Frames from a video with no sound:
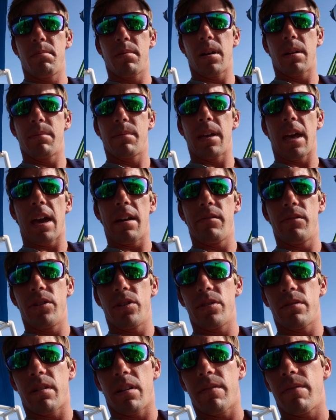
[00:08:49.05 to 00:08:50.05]
probably
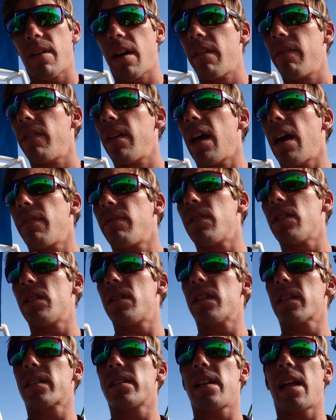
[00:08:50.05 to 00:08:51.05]
averaged around 5.5 to
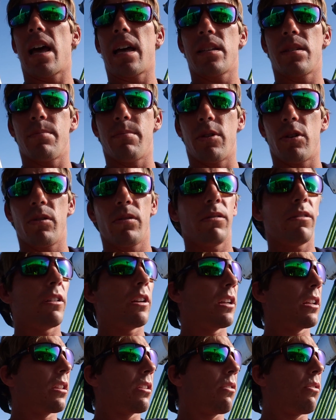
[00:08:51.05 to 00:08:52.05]
6 knots
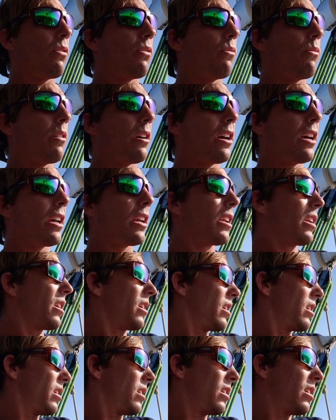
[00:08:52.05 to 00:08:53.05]
motoring the whole way.
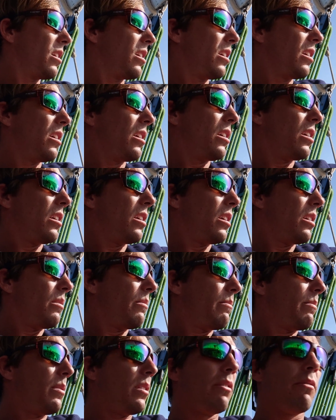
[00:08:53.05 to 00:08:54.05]

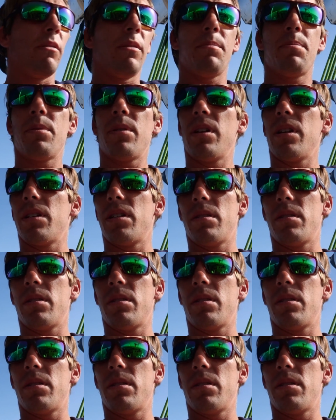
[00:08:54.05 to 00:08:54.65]
But it went pretty